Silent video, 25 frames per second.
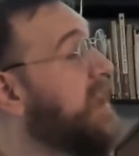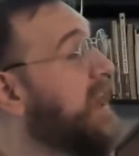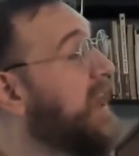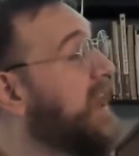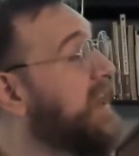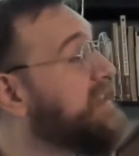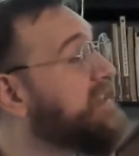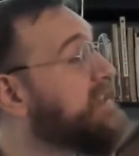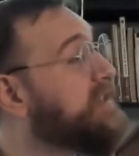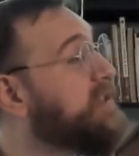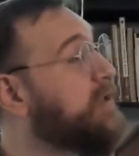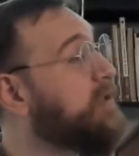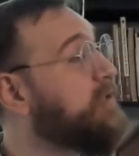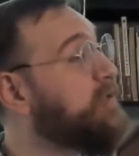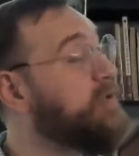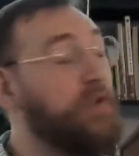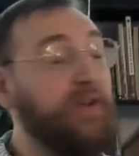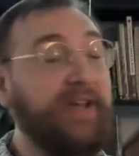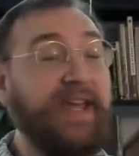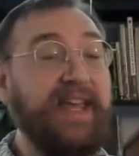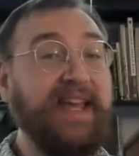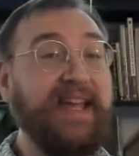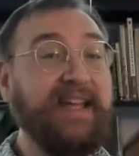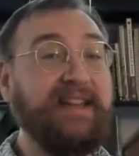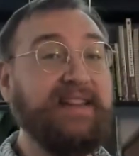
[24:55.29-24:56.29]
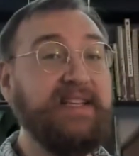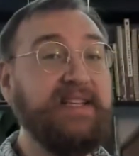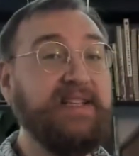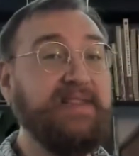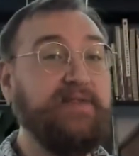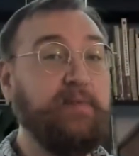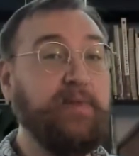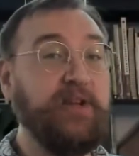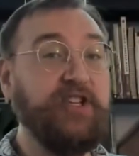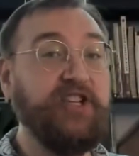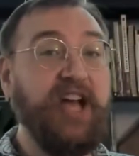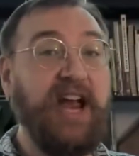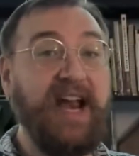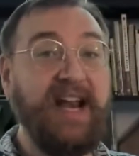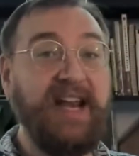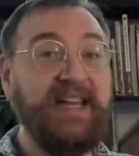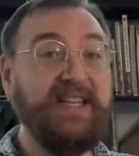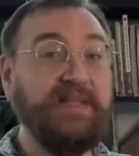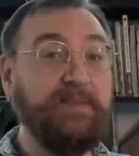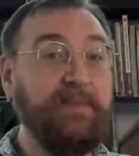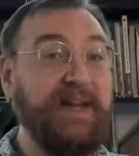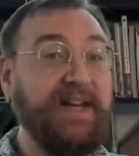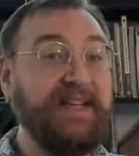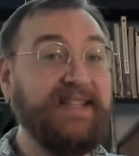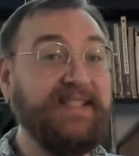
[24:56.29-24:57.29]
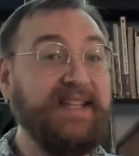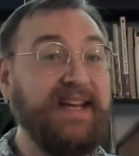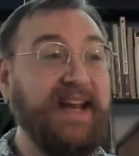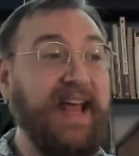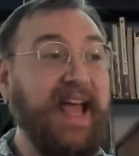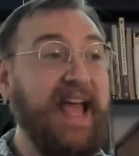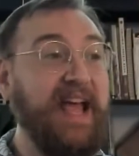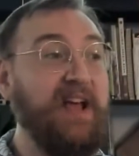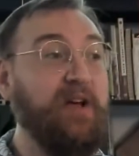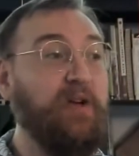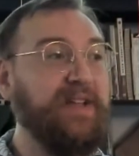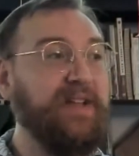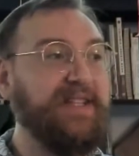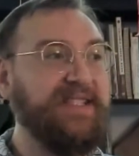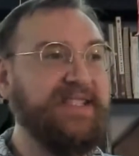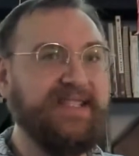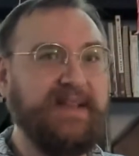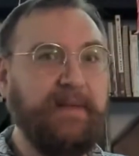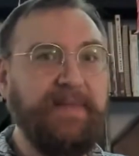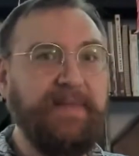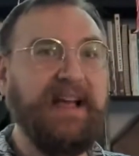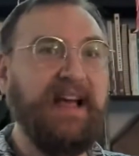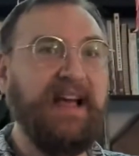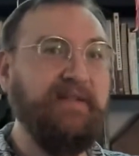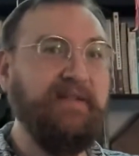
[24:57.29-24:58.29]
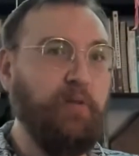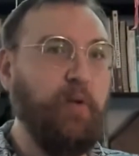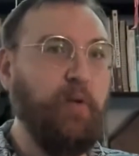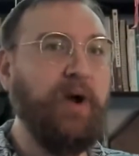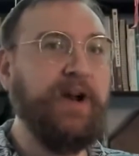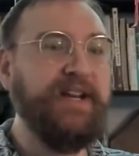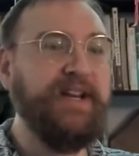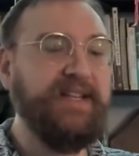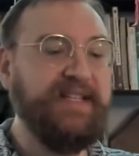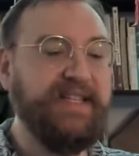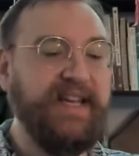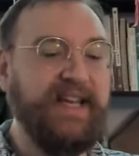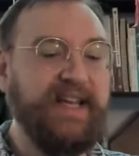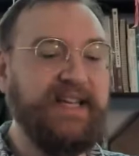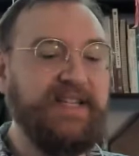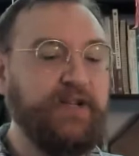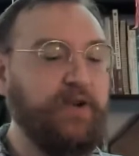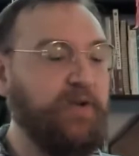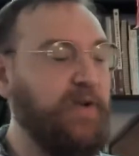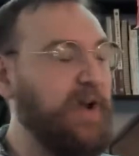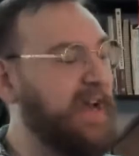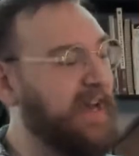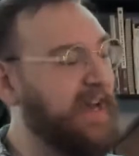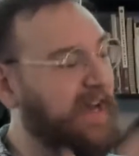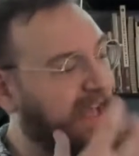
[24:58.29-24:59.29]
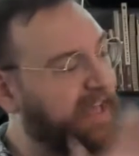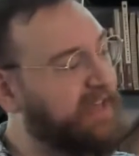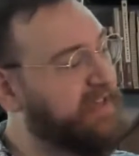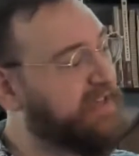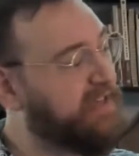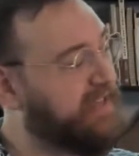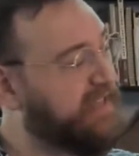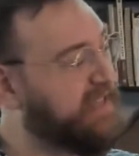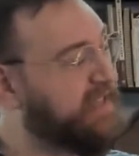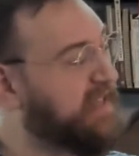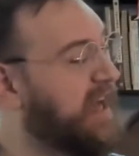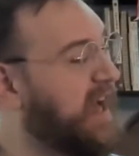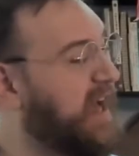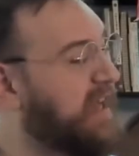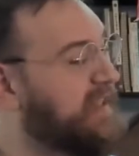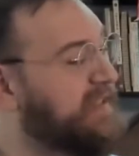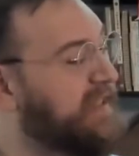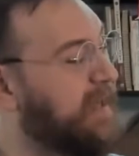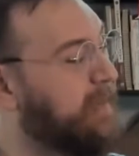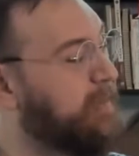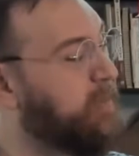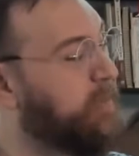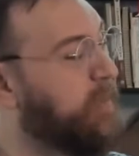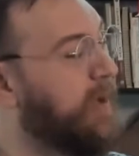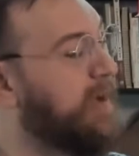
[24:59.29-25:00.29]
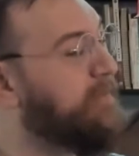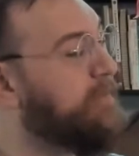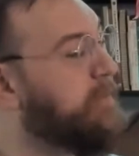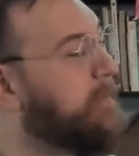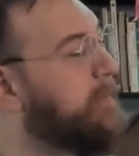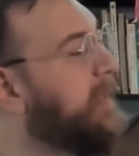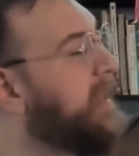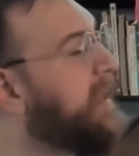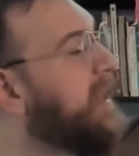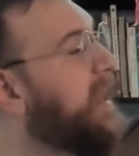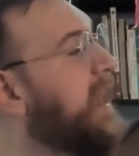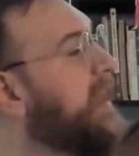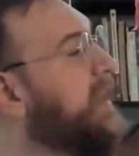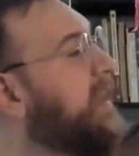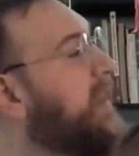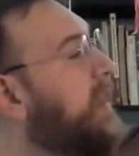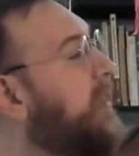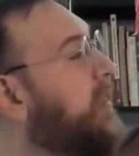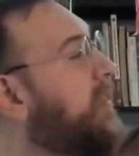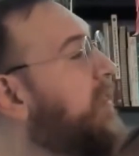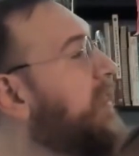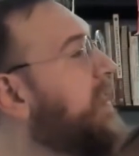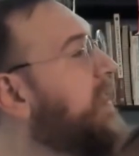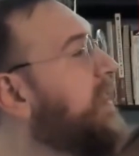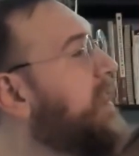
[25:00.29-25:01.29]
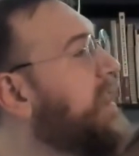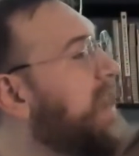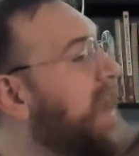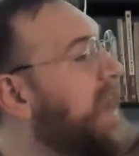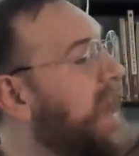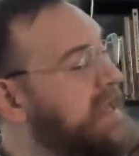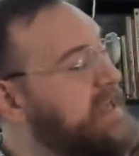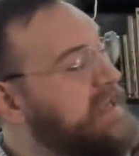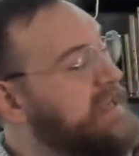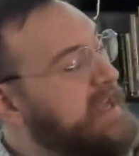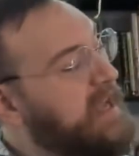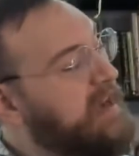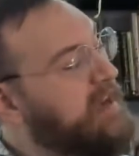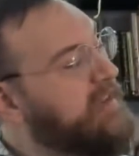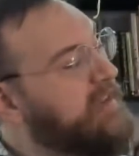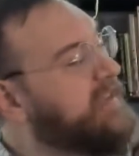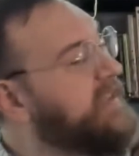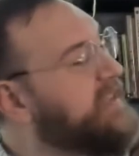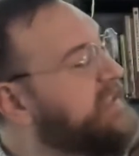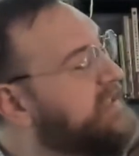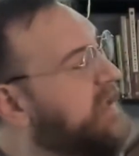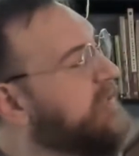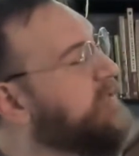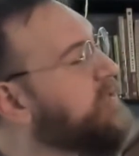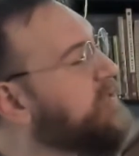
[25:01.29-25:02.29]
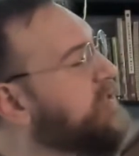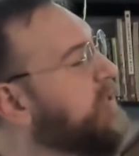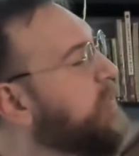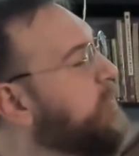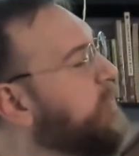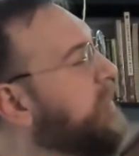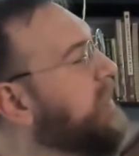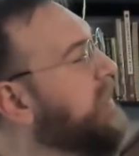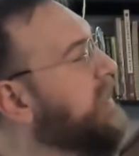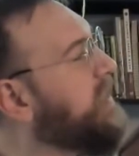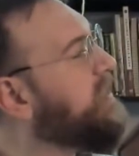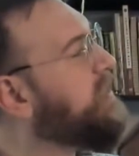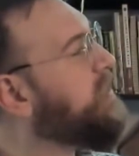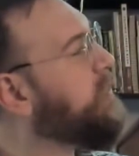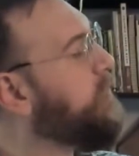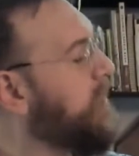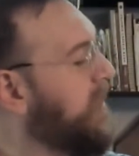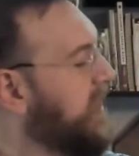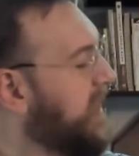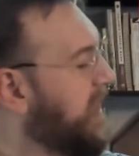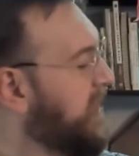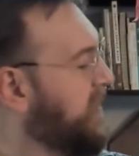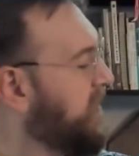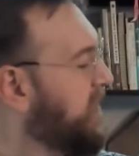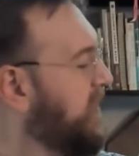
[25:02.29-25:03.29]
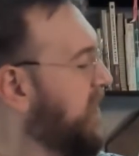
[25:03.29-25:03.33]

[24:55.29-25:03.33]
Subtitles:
And so looking at this from a Chinese medicine angle, that's something I've wanted to integrate into this concept right from the get-go. And none of these others are really doing it.